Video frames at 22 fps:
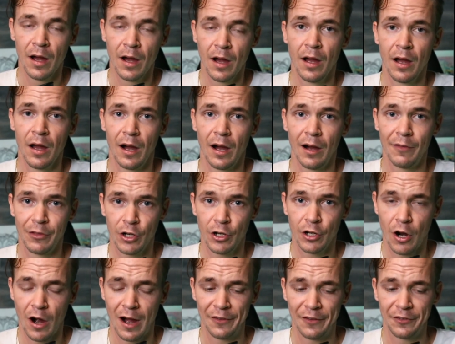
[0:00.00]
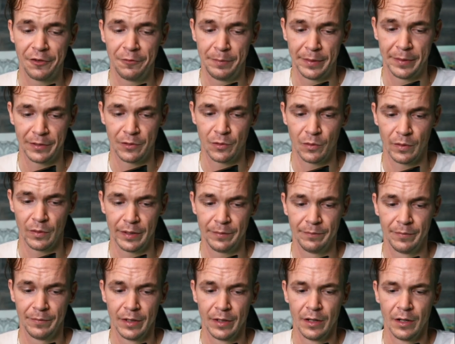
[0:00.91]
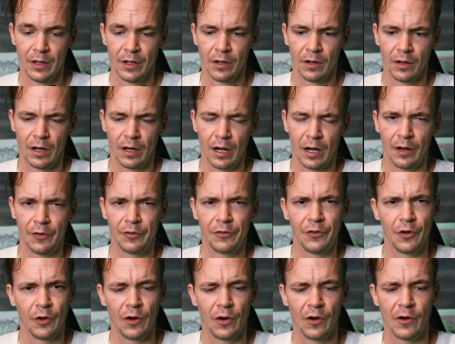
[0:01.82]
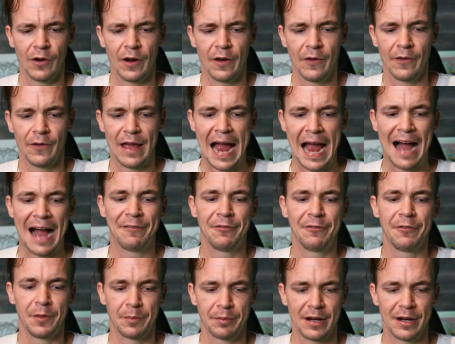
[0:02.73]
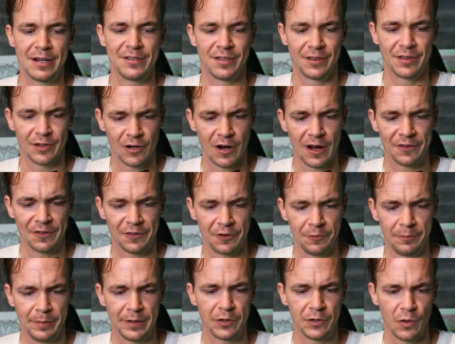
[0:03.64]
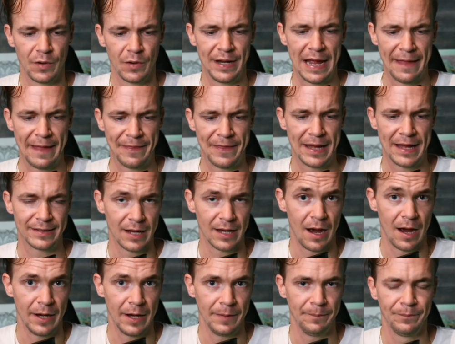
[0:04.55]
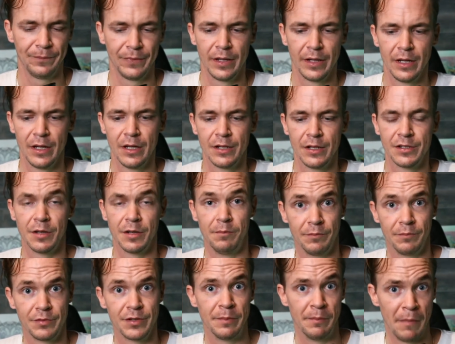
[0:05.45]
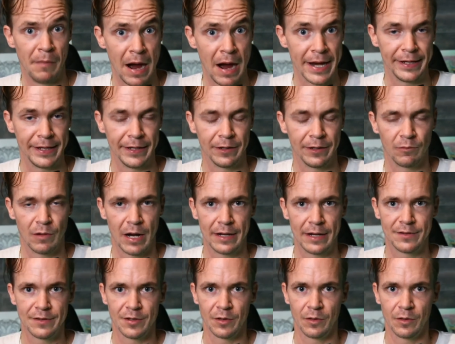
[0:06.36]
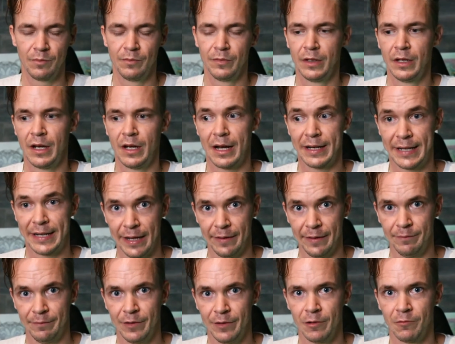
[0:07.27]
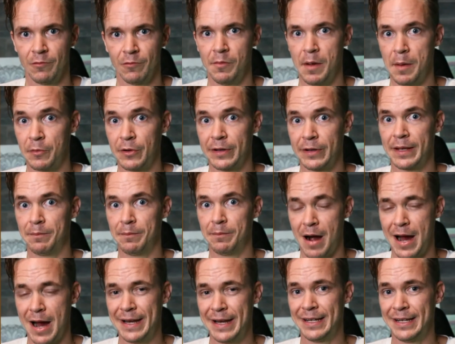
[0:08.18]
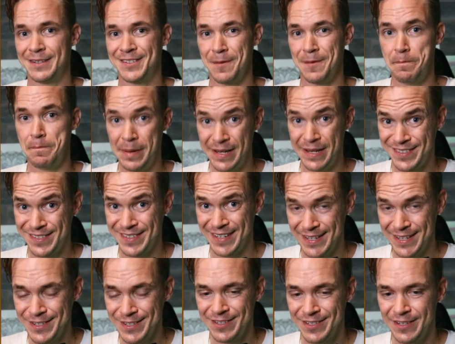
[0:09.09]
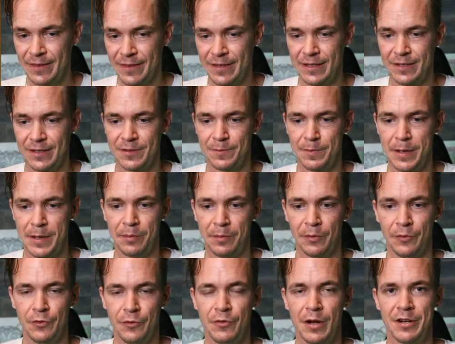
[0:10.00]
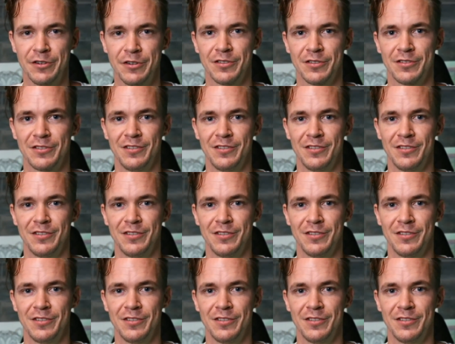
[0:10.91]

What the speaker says: of the cost of Bitcoin. Or half of the price of the cost of Bitcoin at that time to mine it, right? So again, remembering that mining is a business, these people do not just